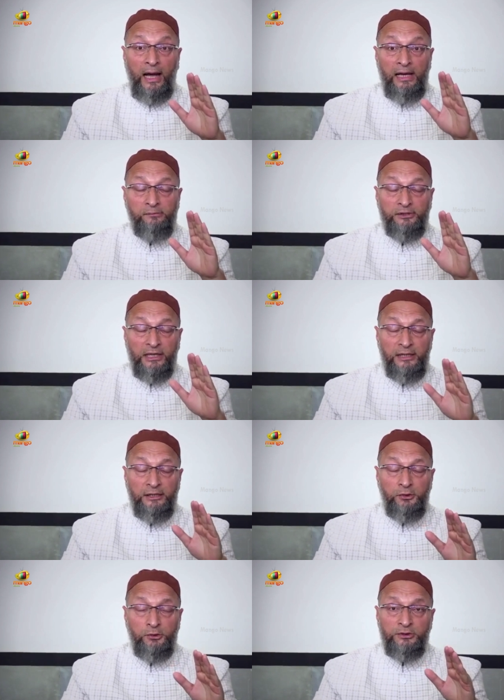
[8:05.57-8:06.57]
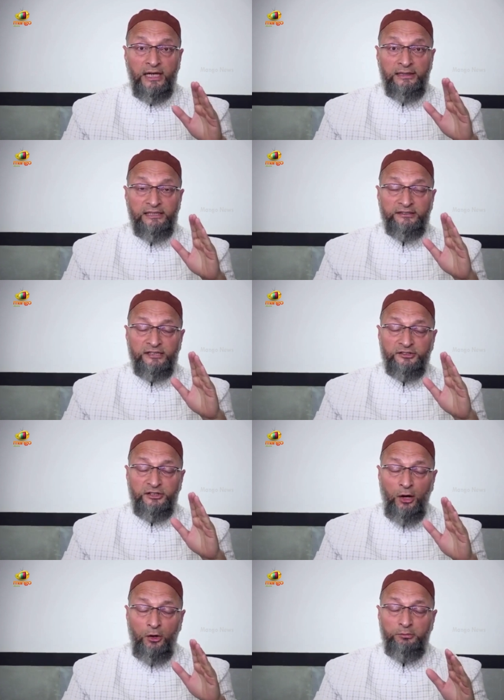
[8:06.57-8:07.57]
am telling you that this has
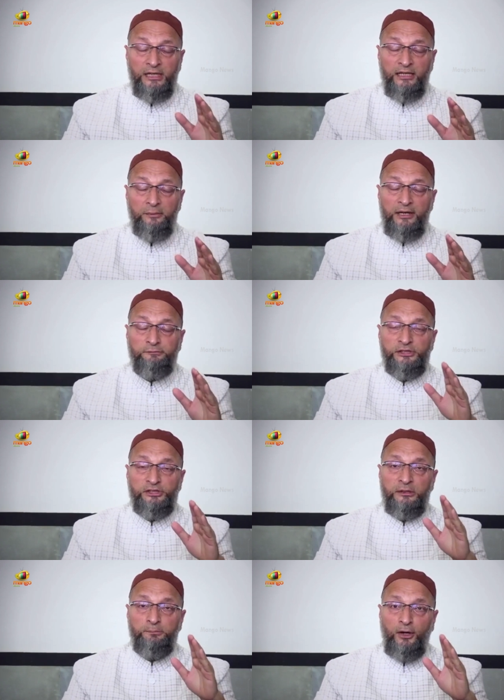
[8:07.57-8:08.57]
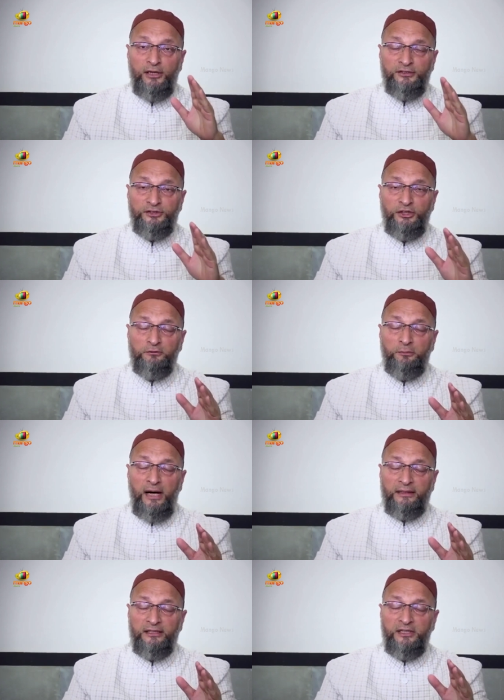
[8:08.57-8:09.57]
now become an official policy of the
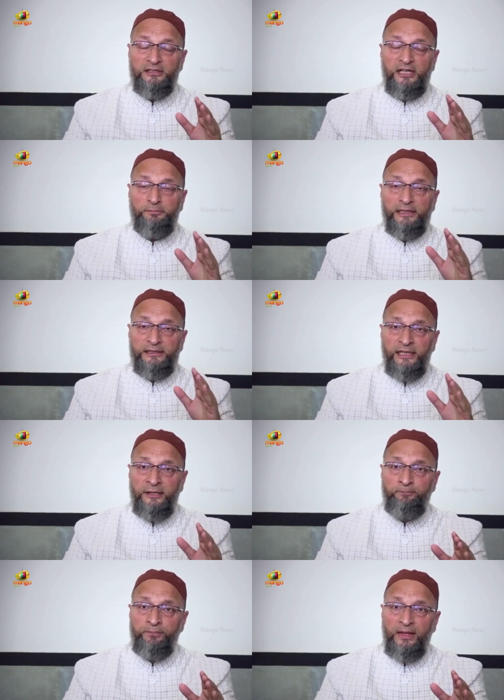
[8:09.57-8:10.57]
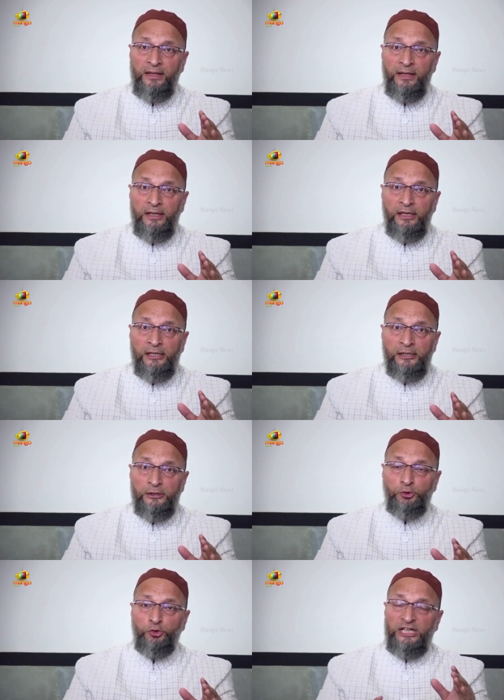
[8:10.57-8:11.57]
Bharatiya Janata Party
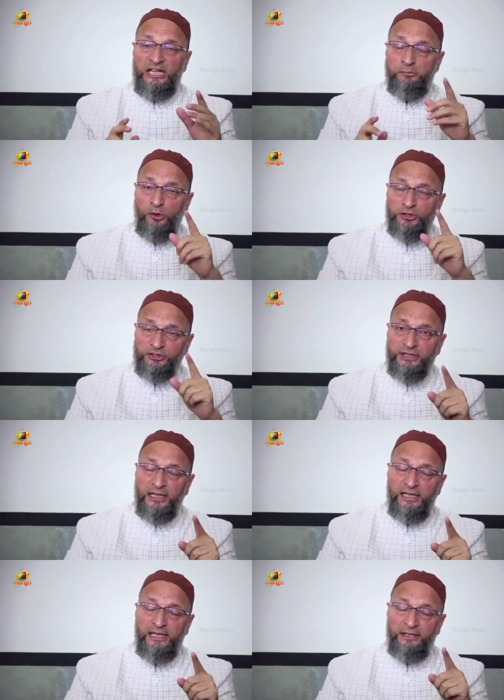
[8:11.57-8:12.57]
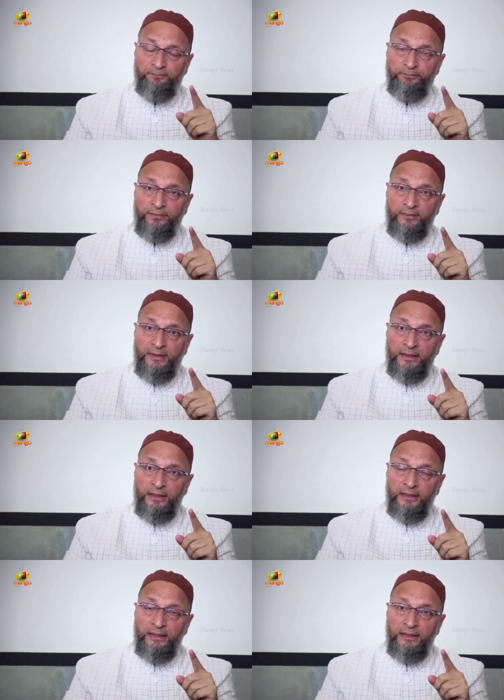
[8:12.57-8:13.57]
to emotionally
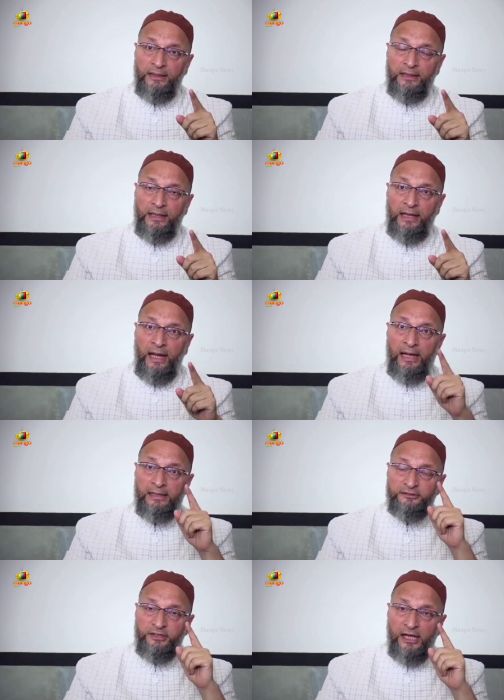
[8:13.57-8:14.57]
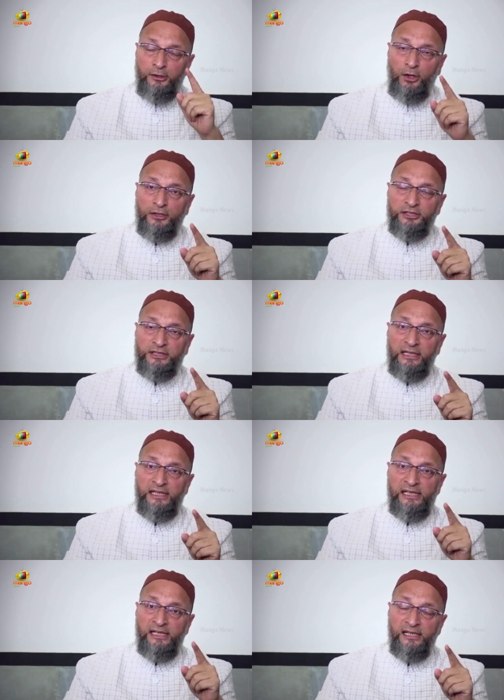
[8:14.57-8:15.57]
and
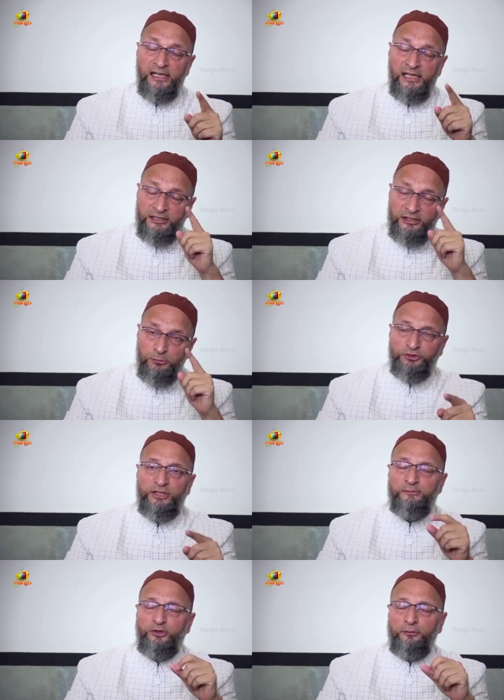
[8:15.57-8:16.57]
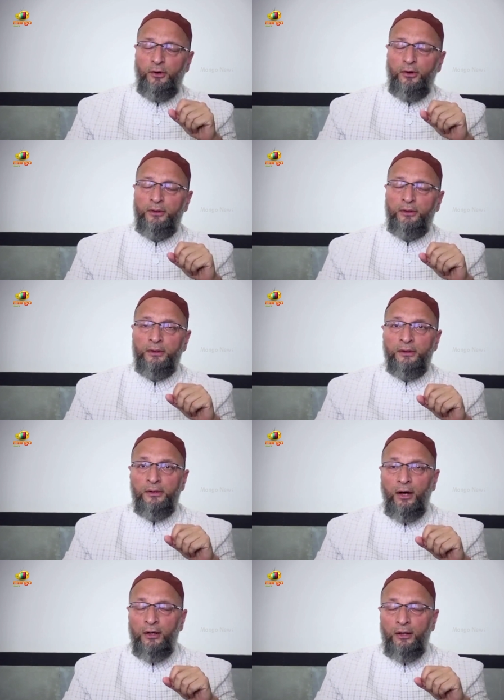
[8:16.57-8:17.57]
psychologically hurt the Muslims of
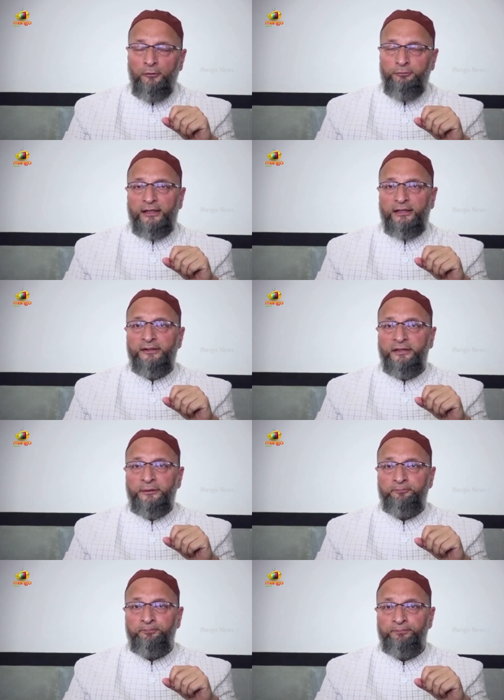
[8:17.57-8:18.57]
our country.